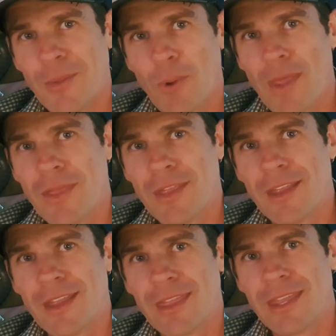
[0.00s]
When
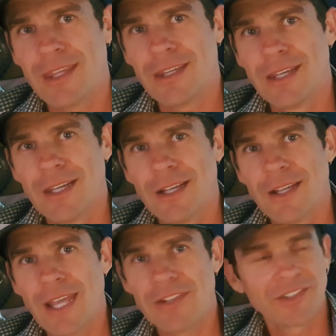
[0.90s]
the
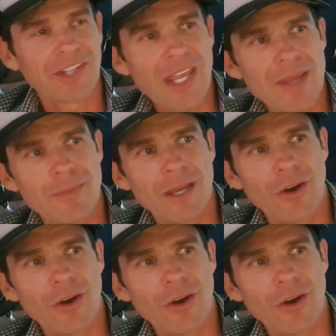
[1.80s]
the team